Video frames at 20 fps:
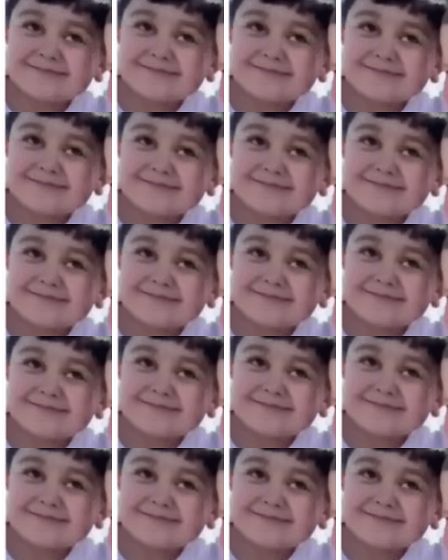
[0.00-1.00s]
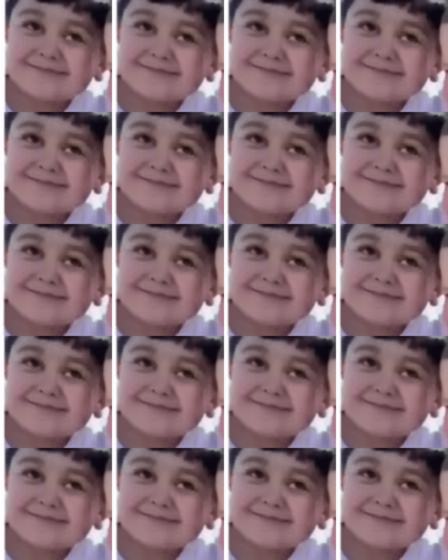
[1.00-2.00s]

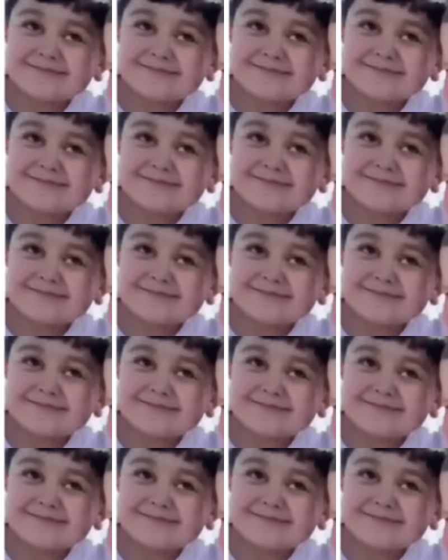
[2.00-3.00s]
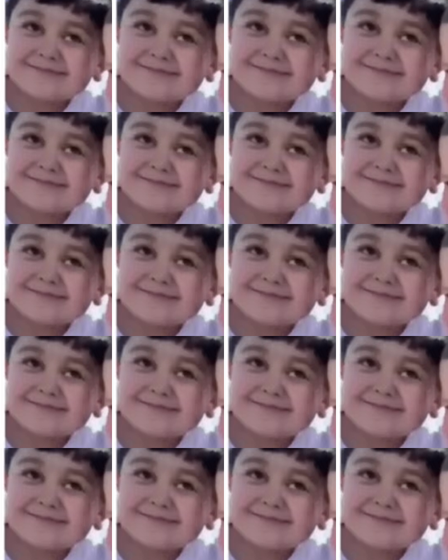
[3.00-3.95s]
This person isn't speaking.